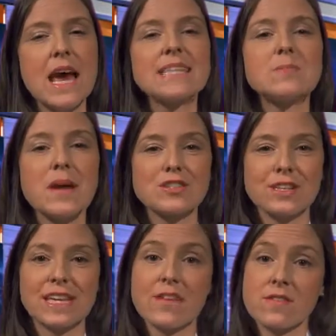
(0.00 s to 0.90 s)

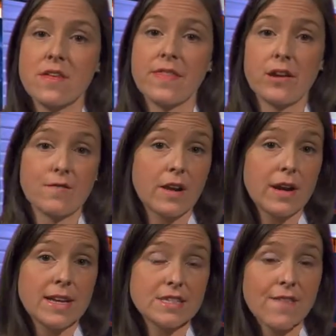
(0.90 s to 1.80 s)
especially given that there are
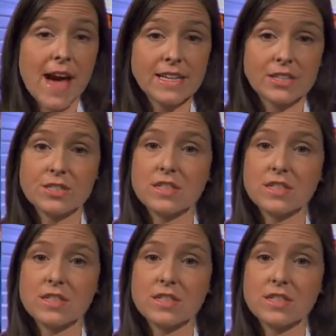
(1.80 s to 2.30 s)
various factors